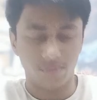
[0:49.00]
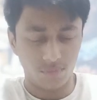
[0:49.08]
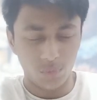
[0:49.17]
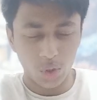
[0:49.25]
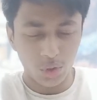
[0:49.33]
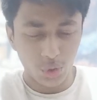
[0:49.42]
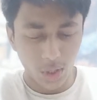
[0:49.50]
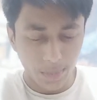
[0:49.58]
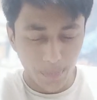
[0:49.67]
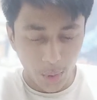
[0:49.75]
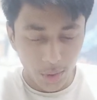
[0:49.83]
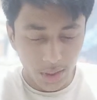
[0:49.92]
not so
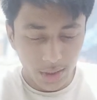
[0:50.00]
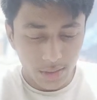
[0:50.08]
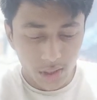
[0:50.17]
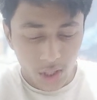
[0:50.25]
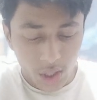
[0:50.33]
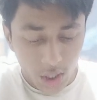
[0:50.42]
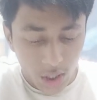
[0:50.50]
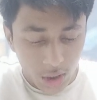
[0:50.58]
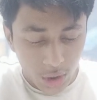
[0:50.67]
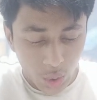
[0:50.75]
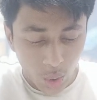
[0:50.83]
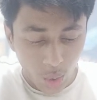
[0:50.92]
important.
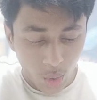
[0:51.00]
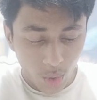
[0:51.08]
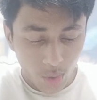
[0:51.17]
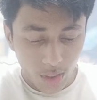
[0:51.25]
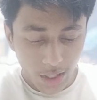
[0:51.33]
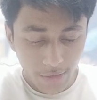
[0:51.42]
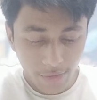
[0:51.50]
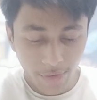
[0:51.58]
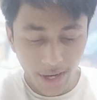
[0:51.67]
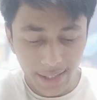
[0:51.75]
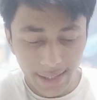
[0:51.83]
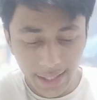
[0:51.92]
So if
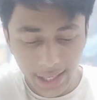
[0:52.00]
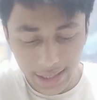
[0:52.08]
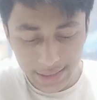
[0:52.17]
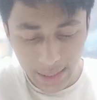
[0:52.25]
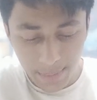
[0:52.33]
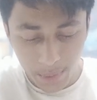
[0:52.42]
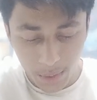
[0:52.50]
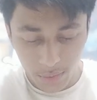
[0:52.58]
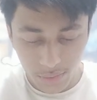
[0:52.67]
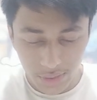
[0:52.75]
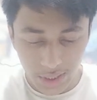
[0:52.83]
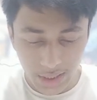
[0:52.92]
I take example
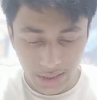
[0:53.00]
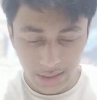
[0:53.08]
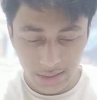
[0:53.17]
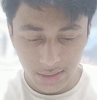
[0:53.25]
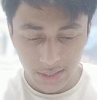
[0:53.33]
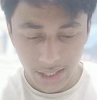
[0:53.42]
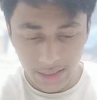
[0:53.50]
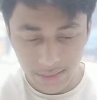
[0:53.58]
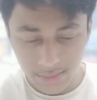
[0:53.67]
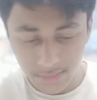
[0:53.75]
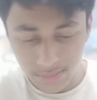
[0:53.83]
of this, that